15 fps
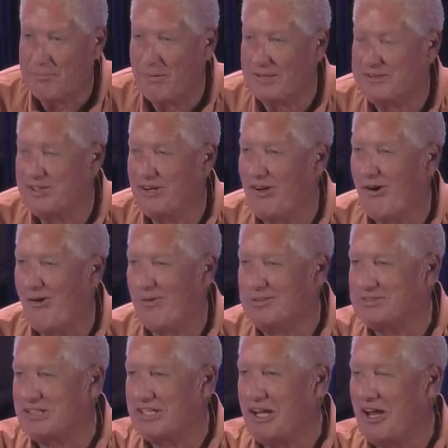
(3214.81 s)
but you know,
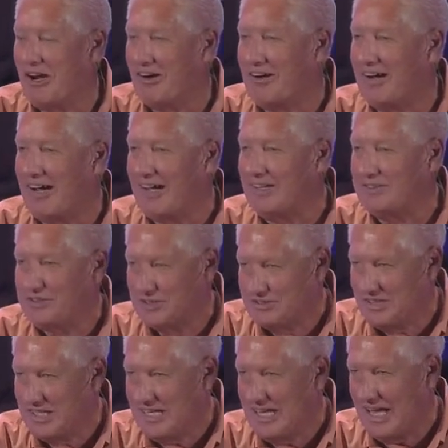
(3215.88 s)
once a year, I
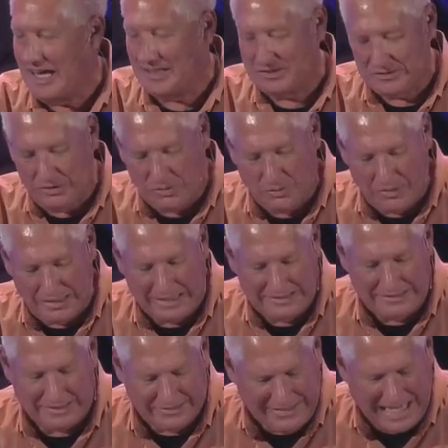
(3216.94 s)
just in case, look what I
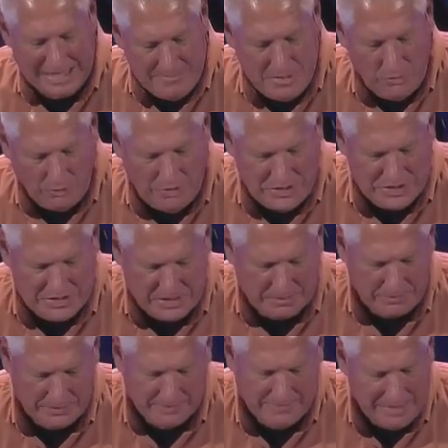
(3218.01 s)
did. It's got to be worth
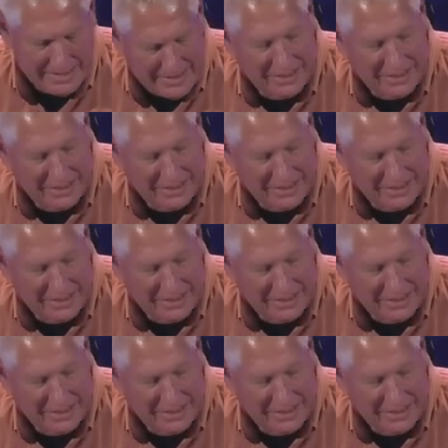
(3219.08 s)
something.